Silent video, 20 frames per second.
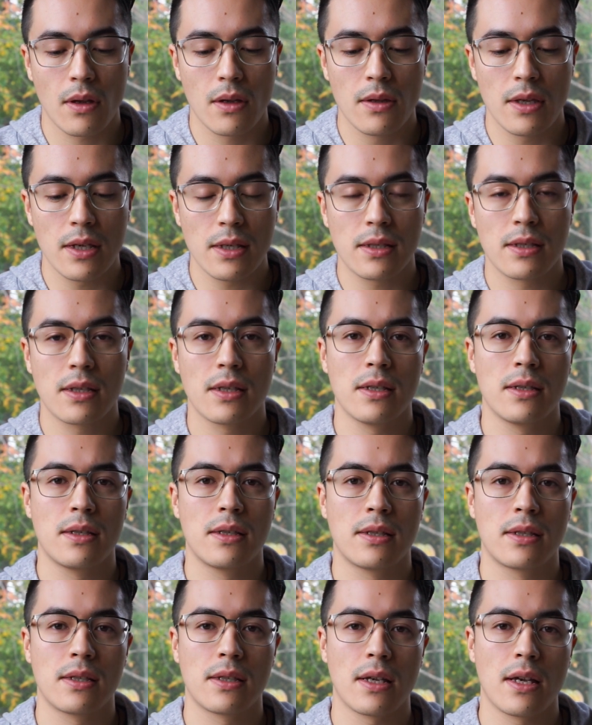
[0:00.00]
This
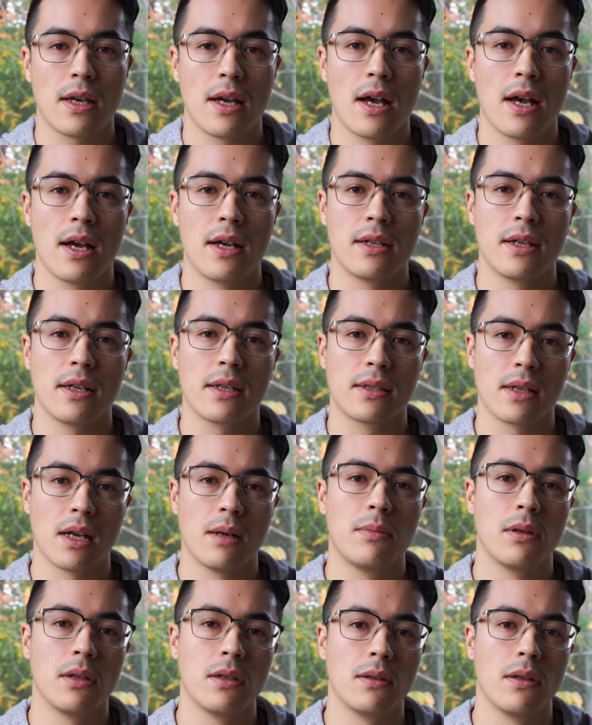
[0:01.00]
is an
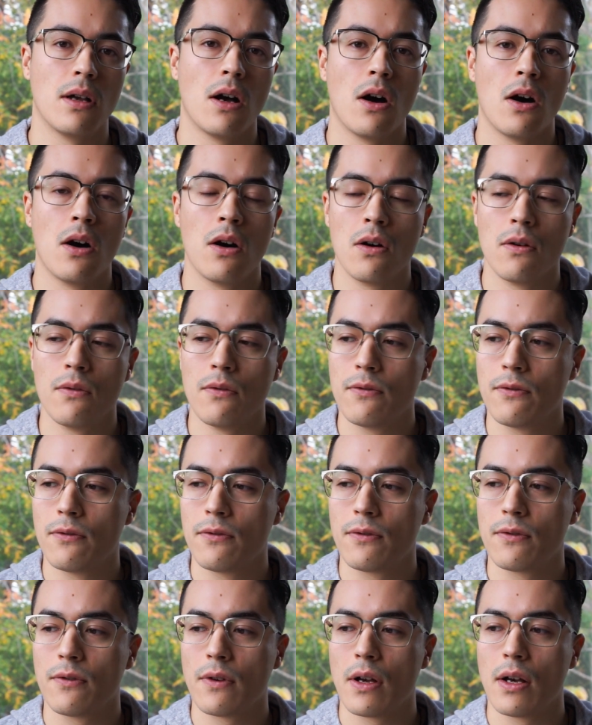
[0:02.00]
example
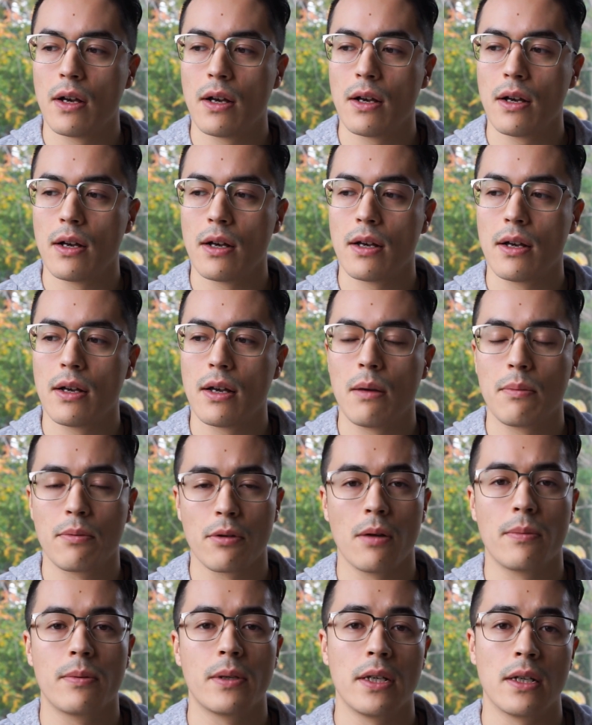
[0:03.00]
of a
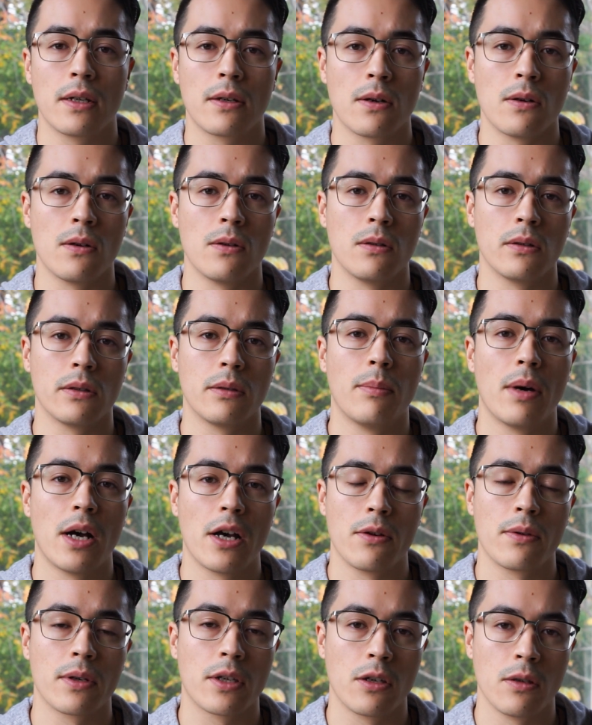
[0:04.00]
property called
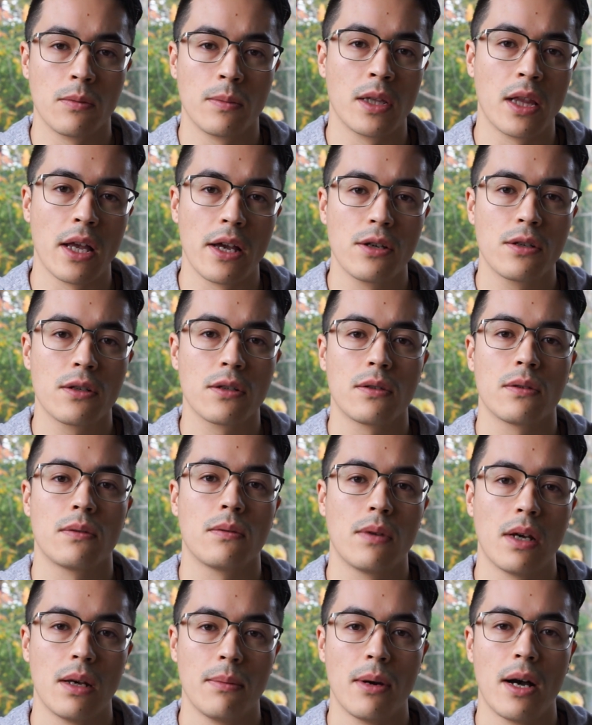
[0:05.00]
bioaccumulation,
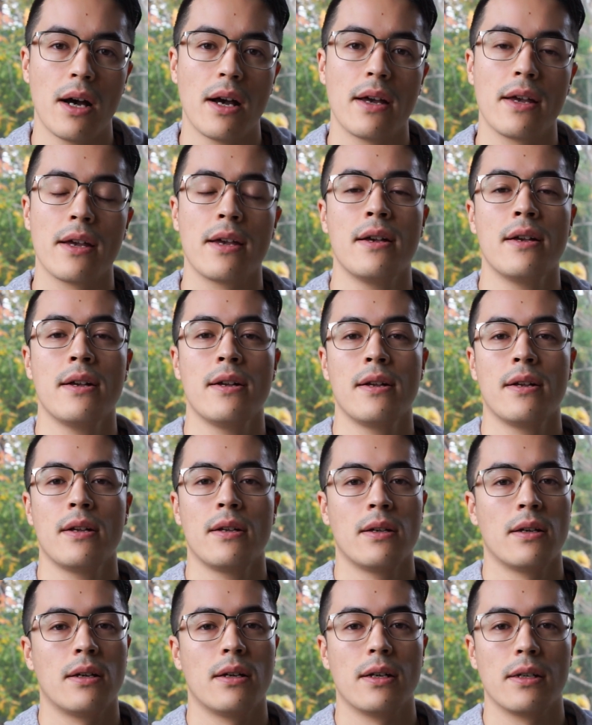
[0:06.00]
whereby
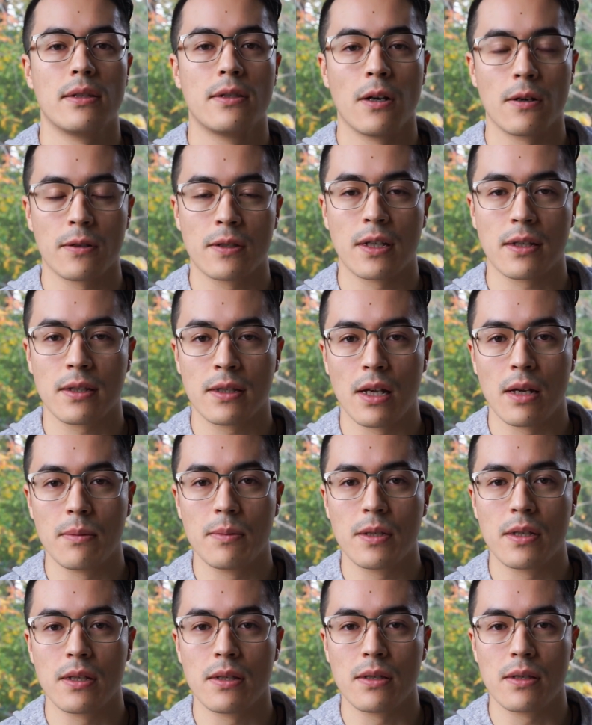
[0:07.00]
a toxic
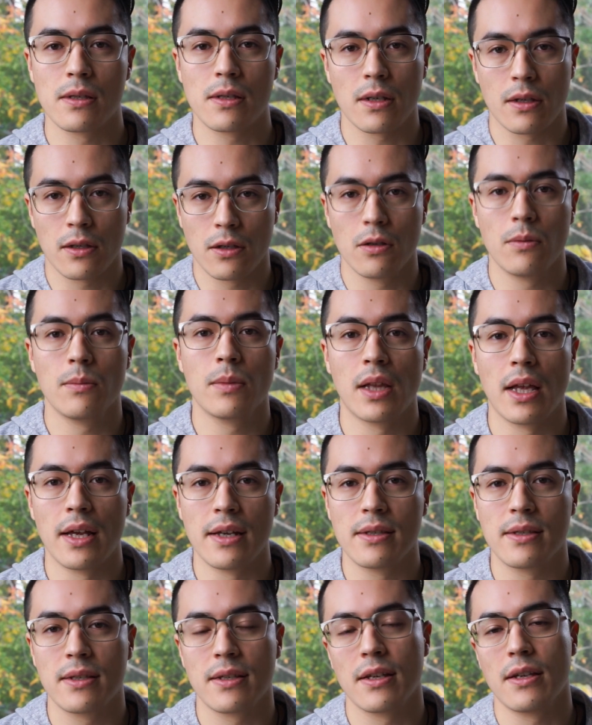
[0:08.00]
substance
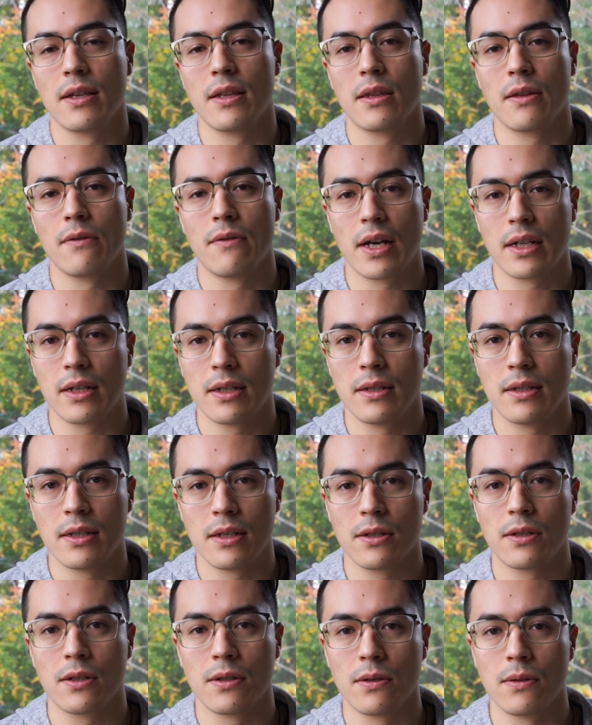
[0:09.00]
accumulates in the fatty
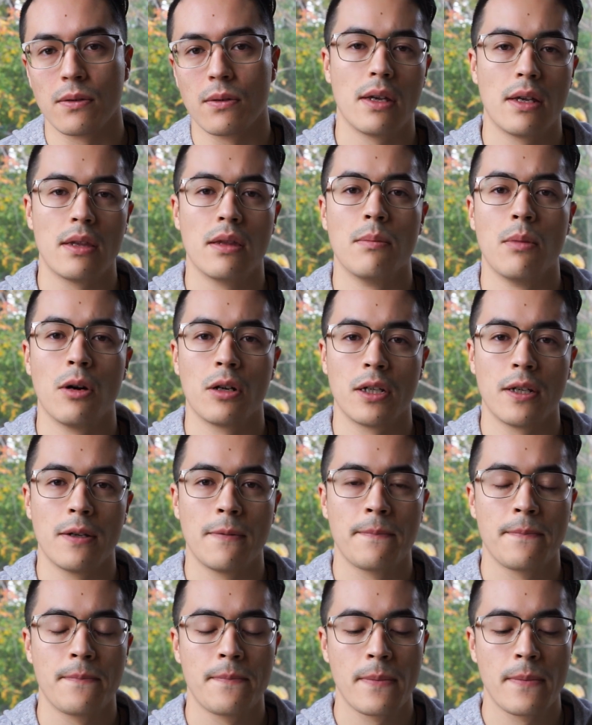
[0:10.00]
tissue in the body.